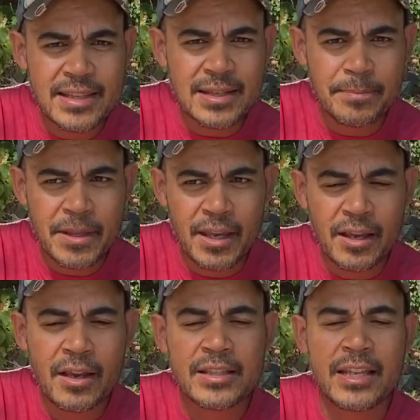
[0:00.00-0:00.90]

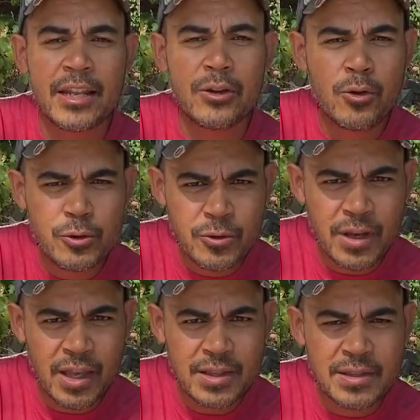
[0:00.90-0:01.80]
something, it's getting
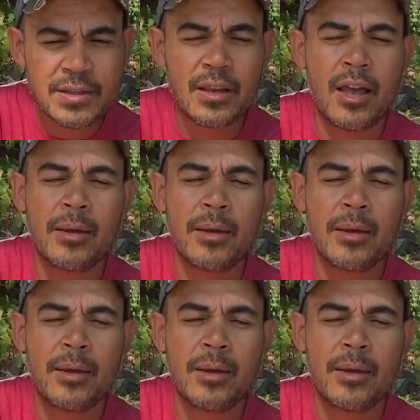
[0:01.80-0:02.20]
nutrients,